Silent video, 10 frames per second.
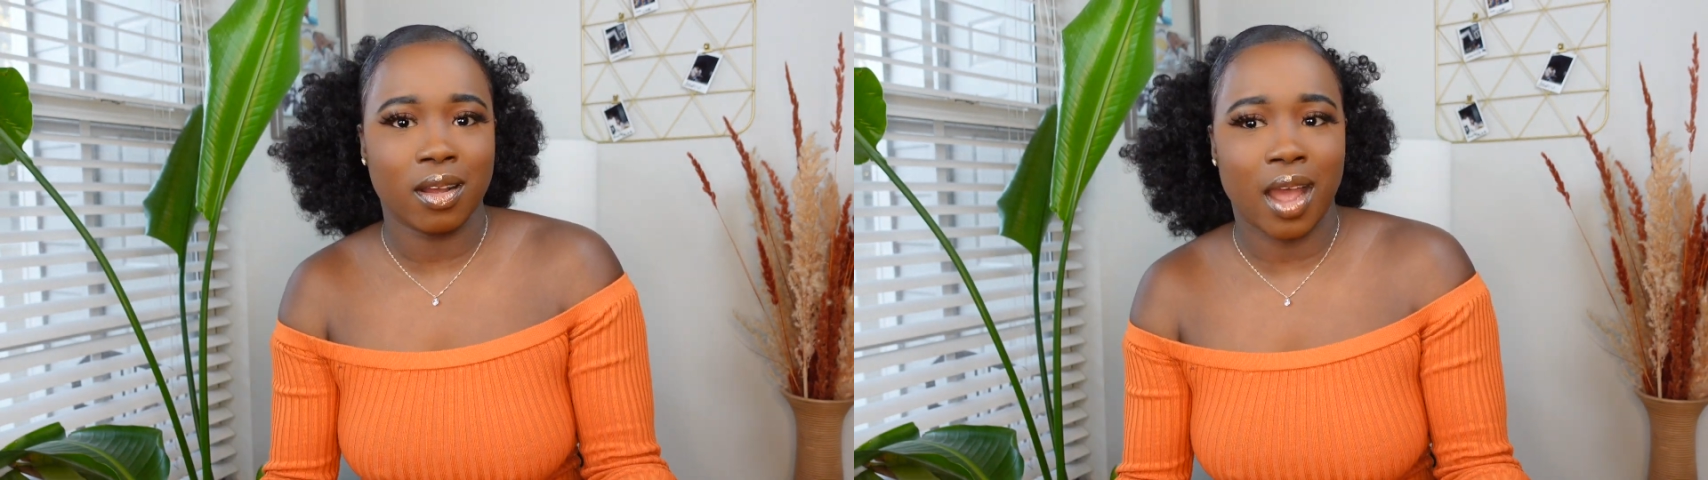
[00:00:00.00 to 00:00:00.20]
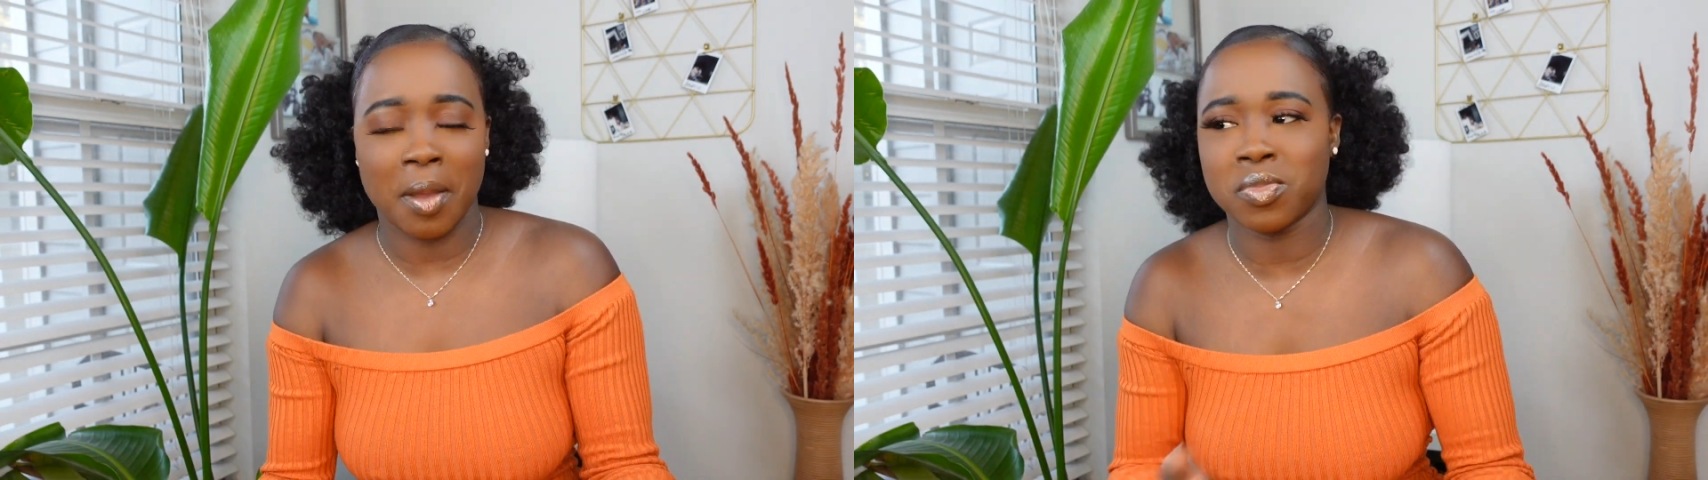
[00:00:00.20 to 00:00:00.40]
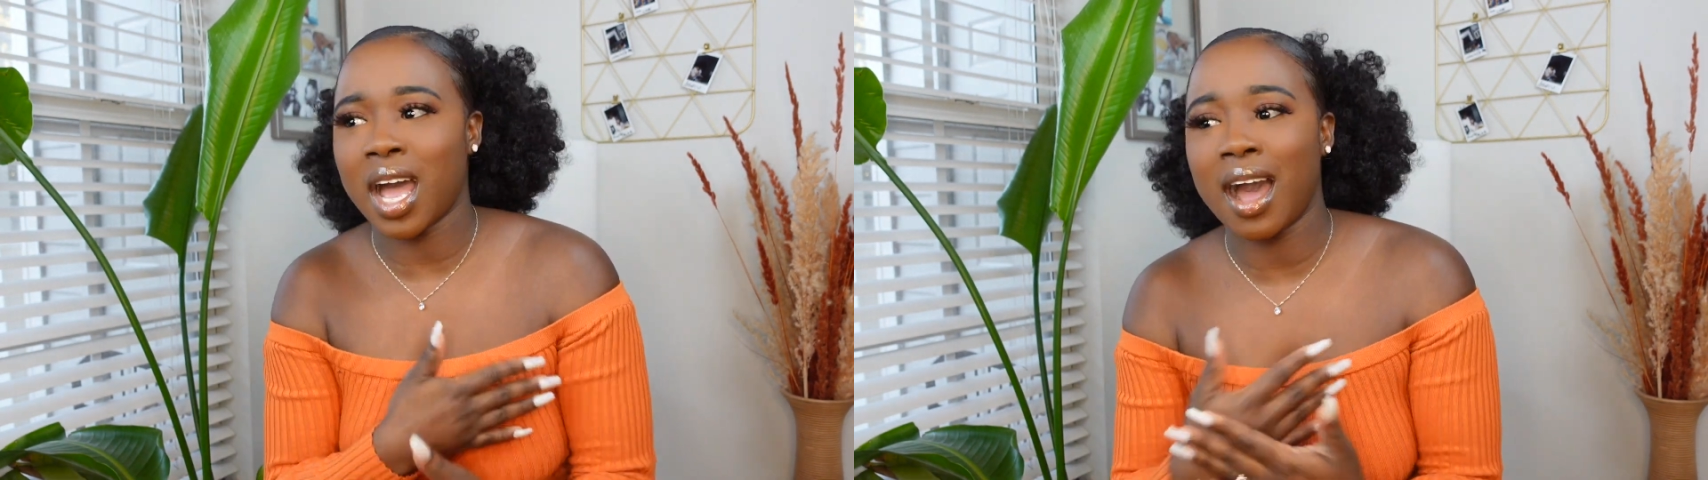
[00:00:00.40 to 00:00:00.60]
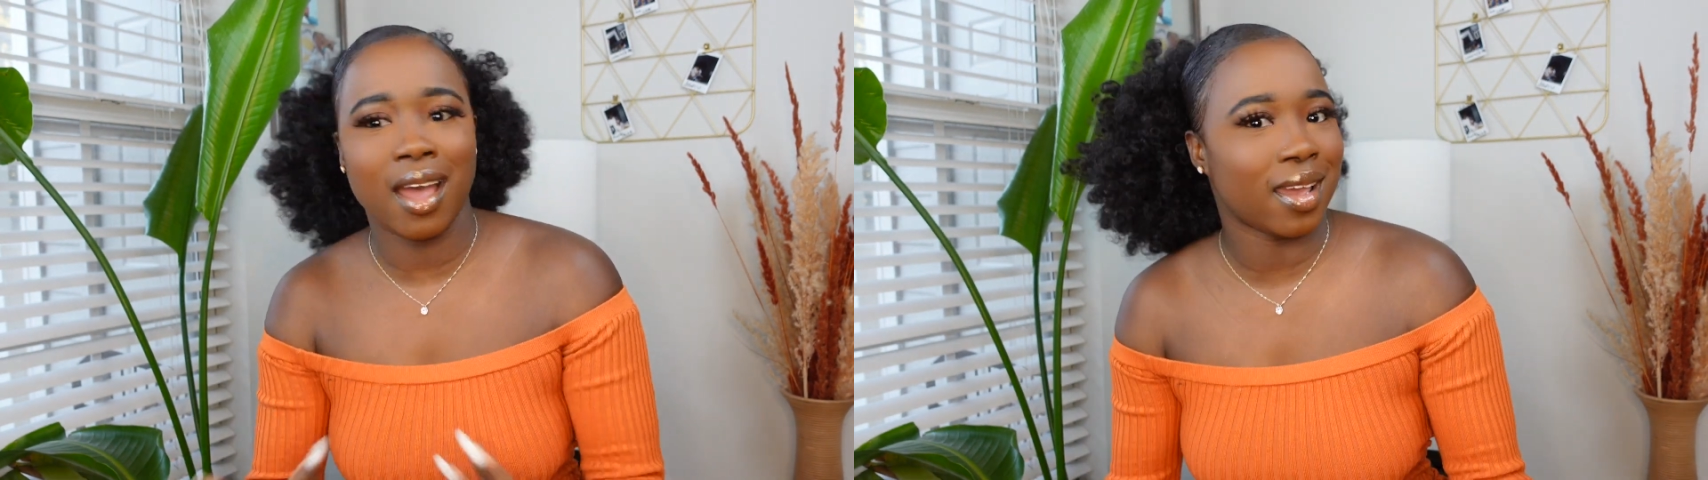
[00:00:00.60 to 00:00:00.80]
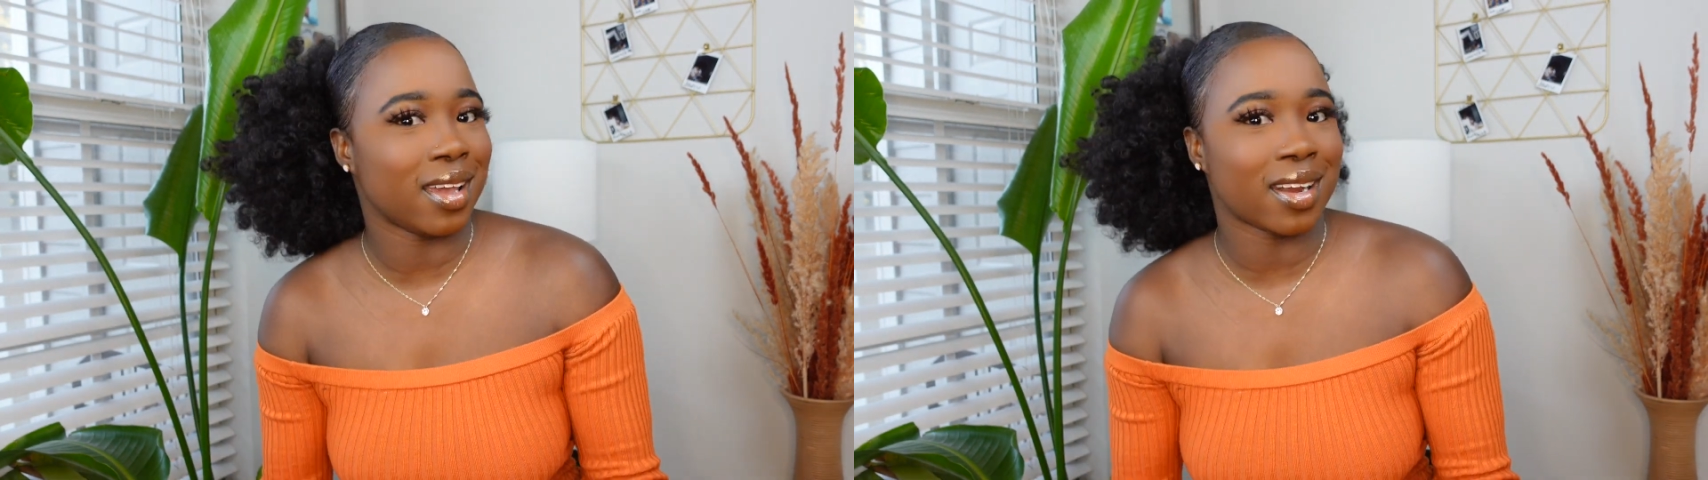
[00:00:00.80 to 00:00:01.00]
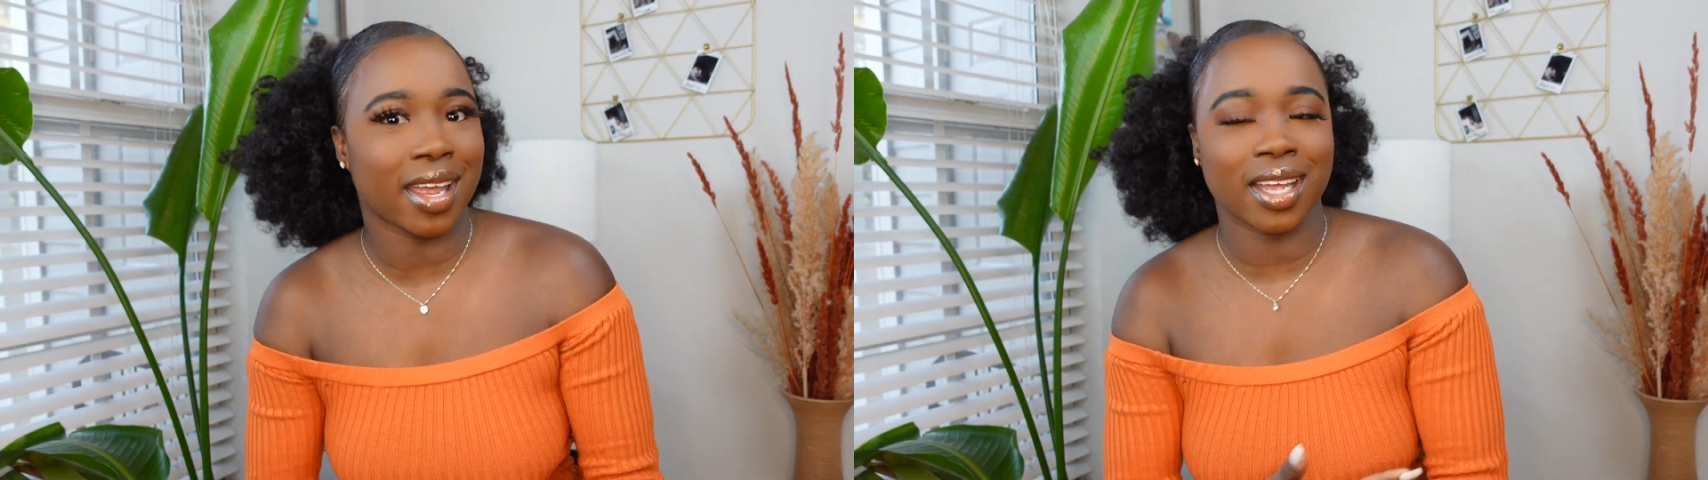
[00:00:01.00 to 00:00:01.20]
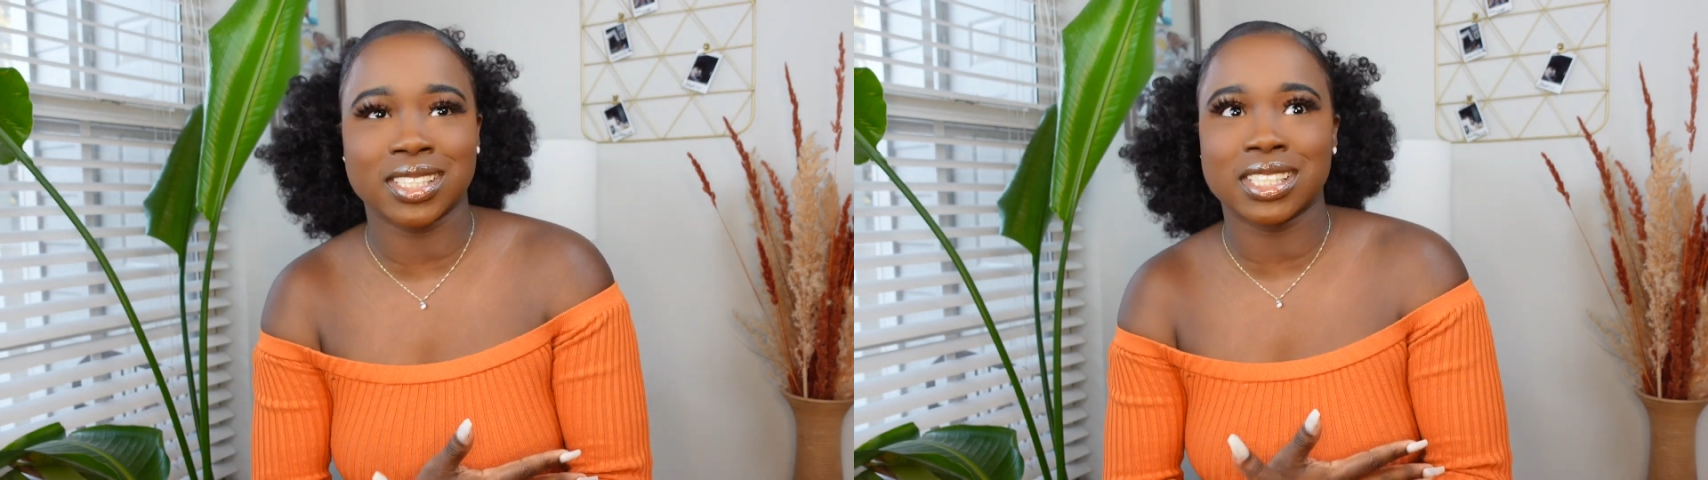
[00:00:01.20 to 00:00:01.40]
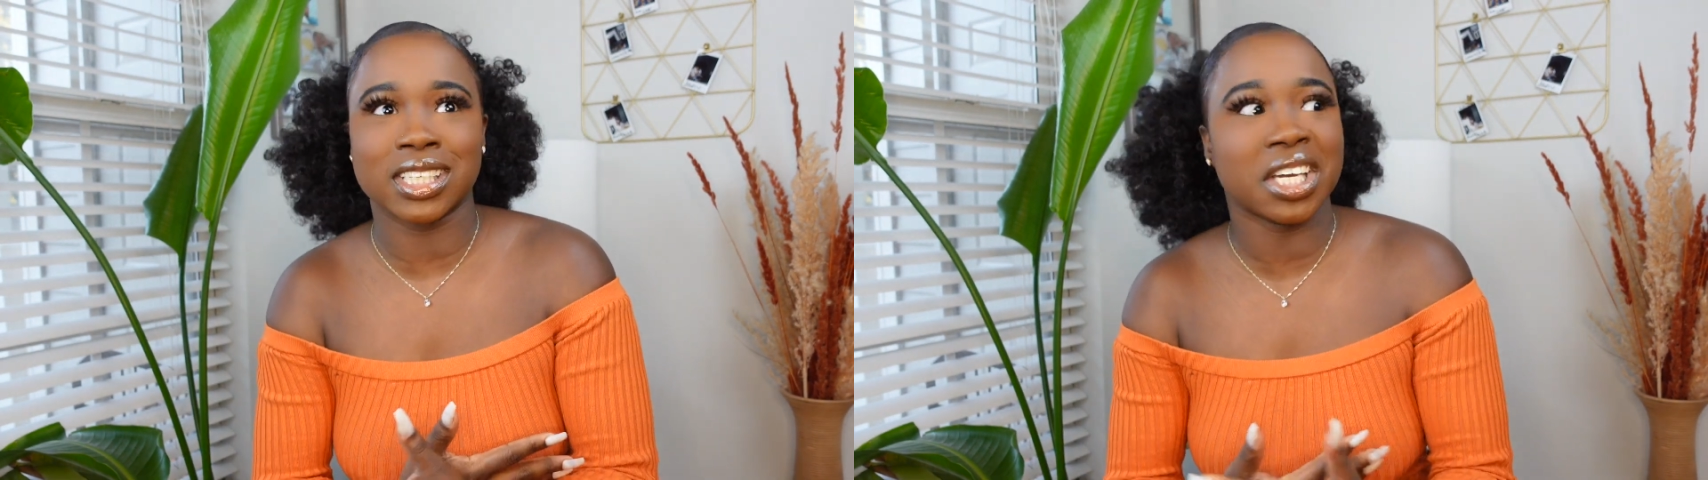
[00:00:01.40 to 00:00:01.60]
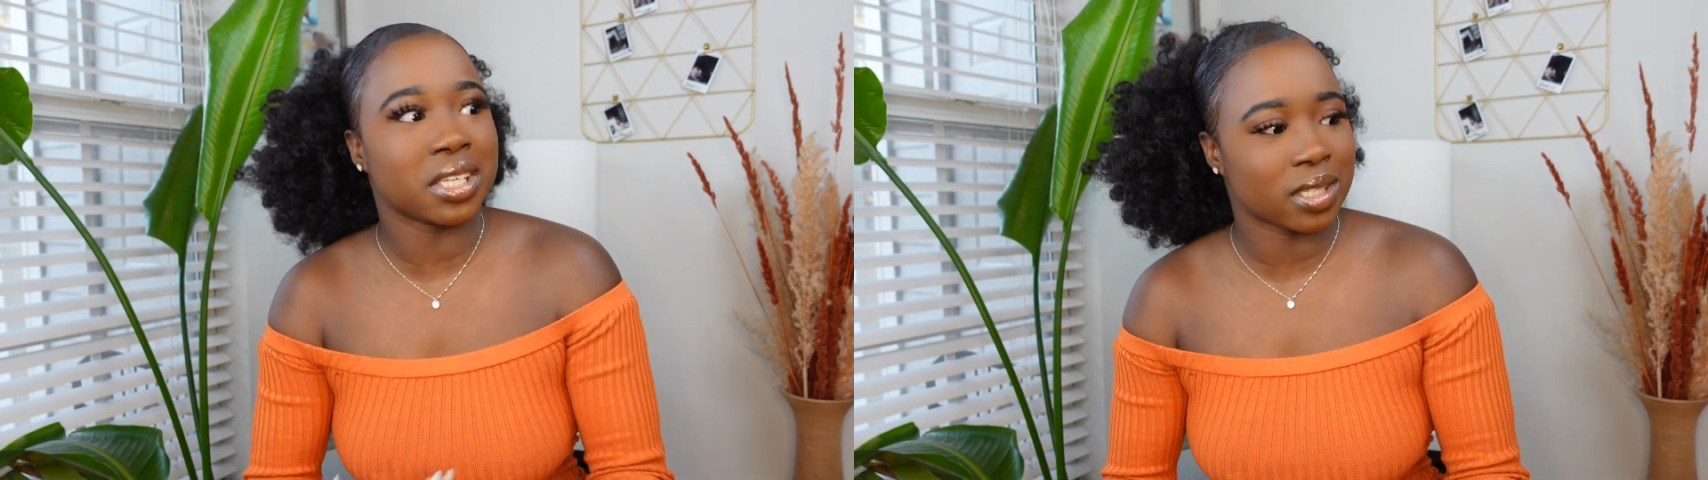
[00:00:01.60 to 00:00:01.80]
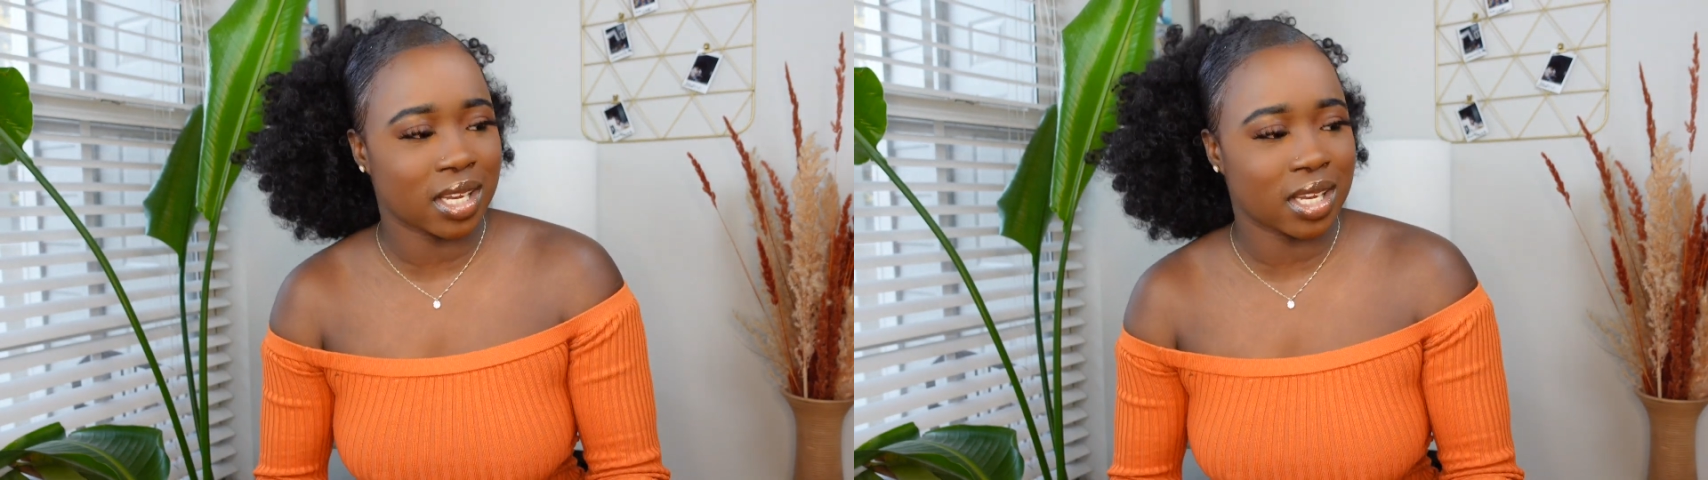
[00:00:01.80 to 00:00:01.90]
I'm not. And I just couldn't.